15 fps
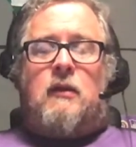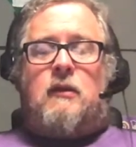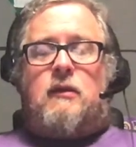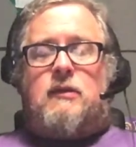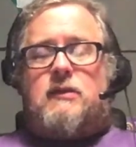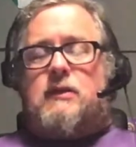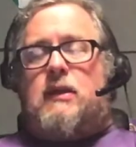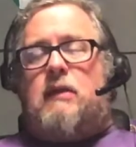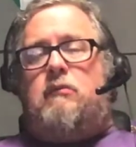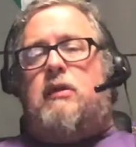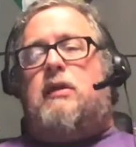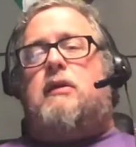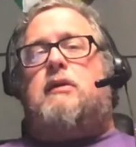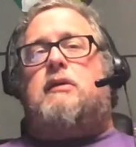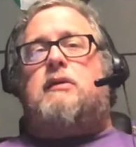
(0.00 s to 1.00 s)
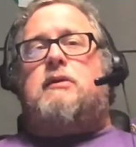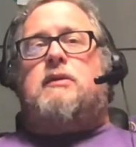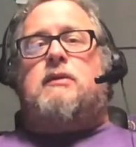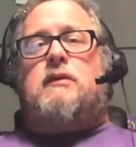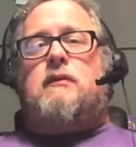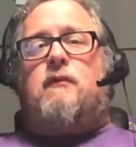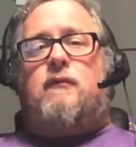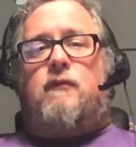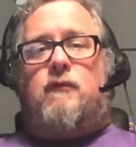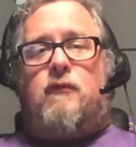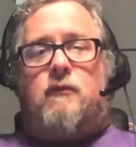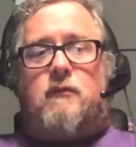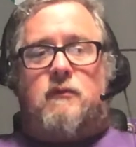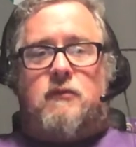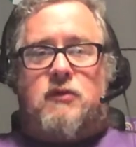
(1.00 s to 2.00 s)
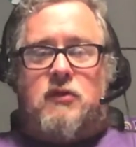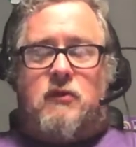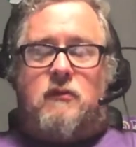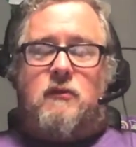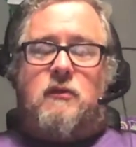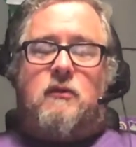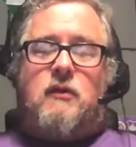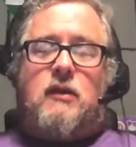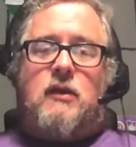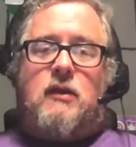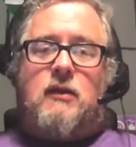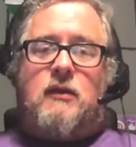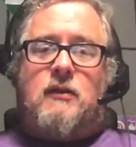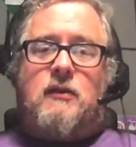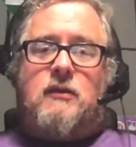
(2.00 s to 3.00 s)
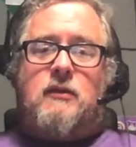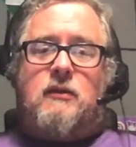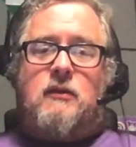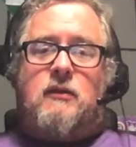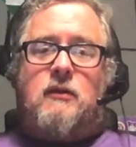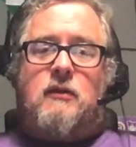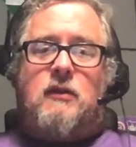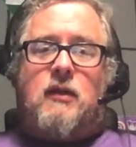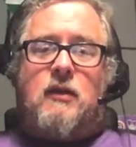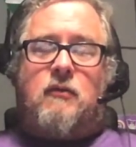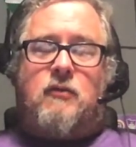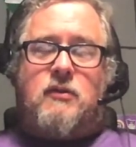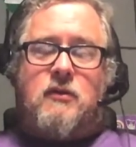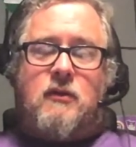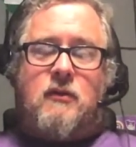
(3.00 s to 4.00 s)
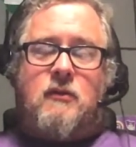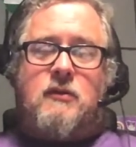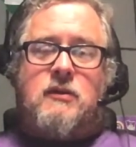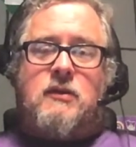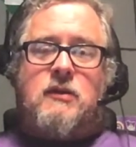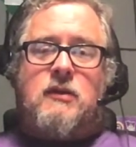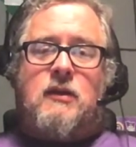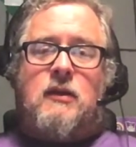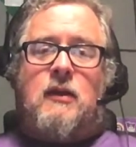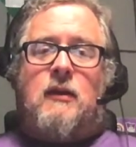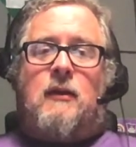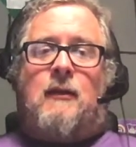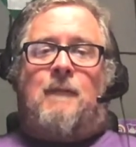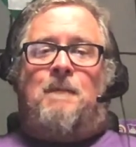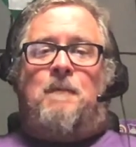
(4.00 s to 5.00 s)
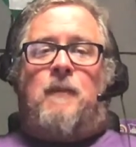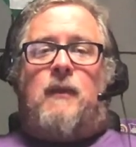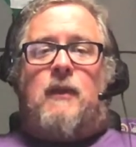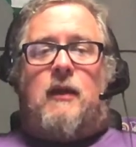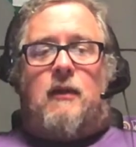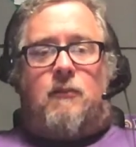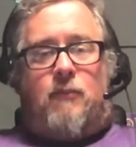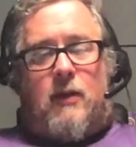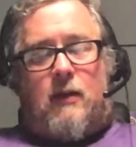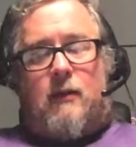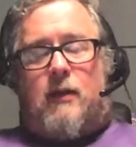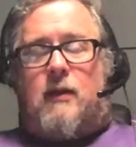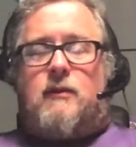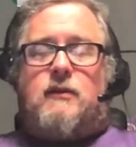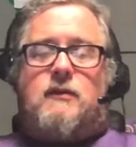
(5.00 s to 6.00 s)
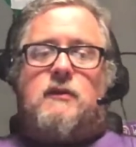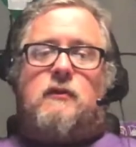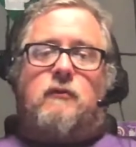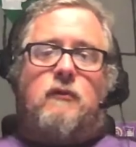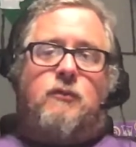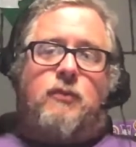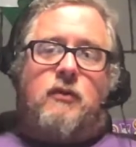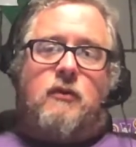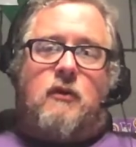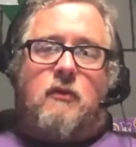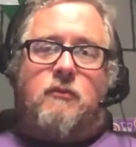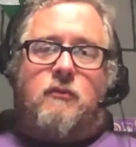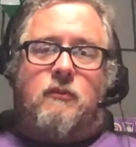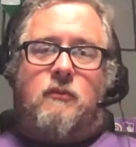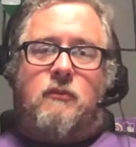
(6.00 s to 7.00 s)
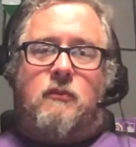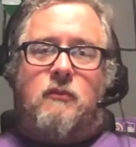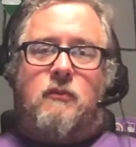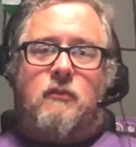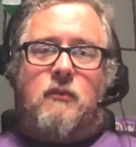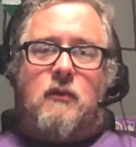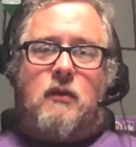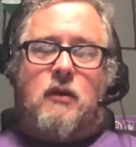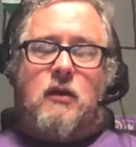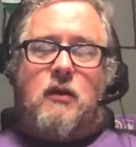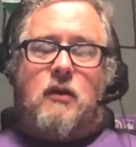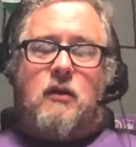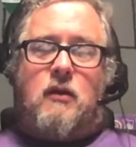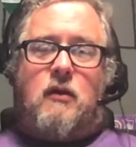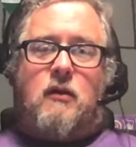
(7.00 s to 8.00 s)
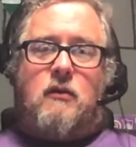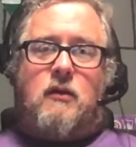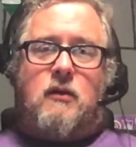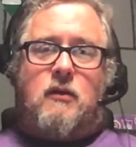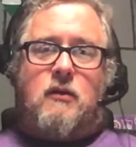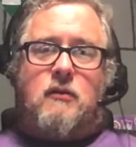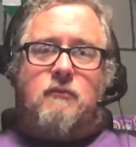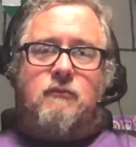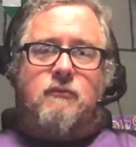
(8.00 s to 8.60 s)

The same kids for junior English, language arts. They about got the school put on uh, on uh,